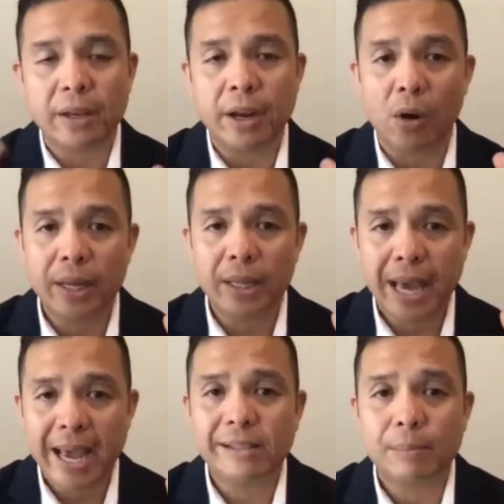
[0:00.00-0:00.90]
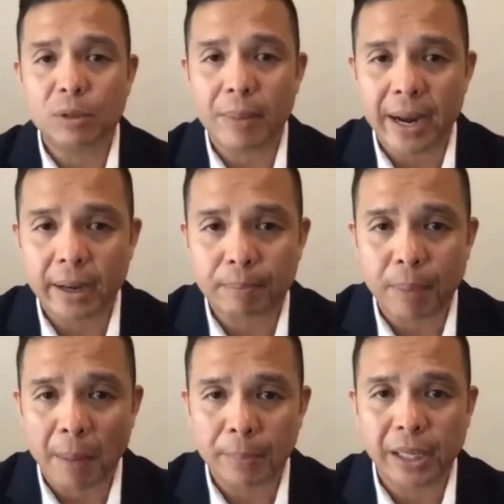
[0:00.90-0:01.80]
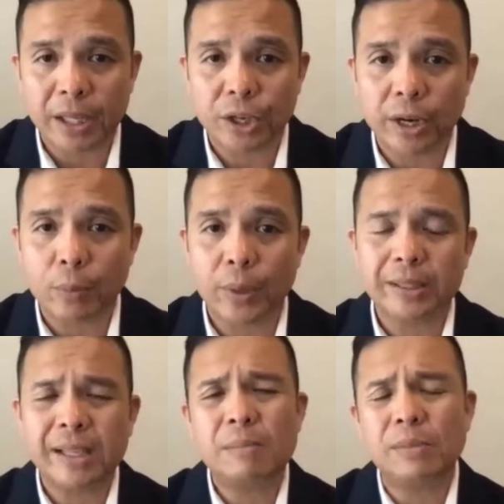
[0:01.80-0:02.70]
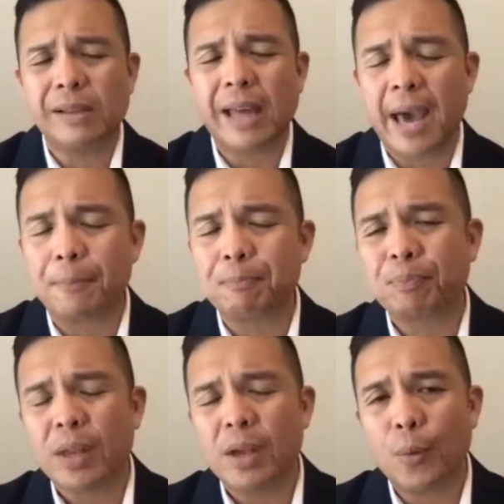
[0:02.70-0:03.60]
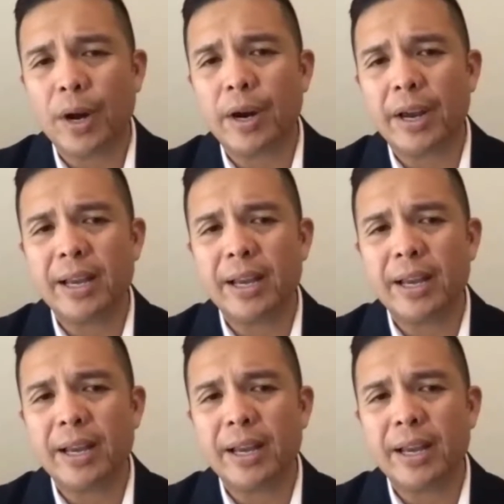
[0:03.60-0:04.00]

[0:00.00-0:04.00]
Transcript: in the asymptomatic population, and it seems that where